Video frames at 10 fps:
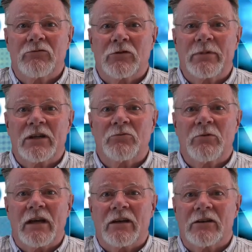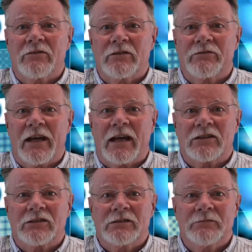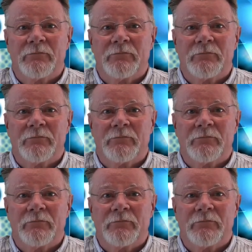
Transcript: will be aware of the facts.